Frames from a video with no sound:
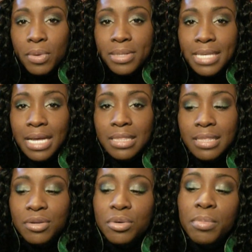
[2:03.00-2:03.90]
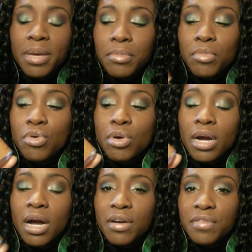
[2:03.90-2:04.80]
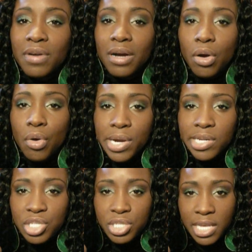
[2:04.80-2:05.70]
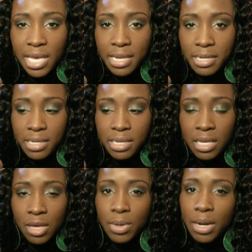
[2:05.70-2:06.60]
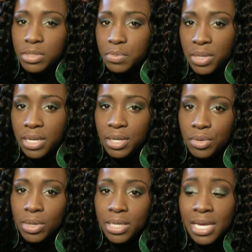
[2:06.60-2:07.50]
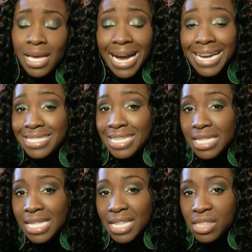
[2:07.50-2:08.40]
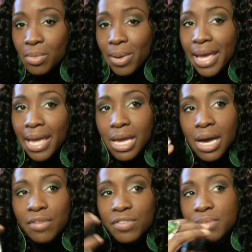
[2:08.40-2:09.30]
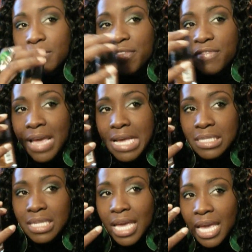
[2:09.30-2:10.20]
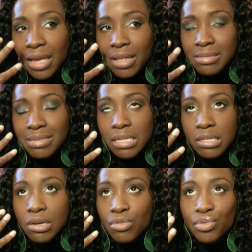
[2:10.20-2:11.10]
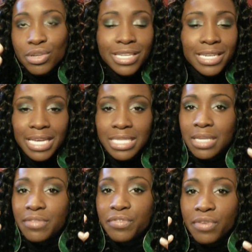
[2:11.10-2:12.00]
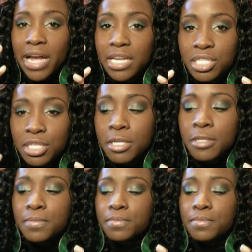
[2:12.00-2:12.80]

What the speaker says: was a little bit more of an orange tint when I was putting it on. I did like the way it covered my face. Like it did look really nice and fresh.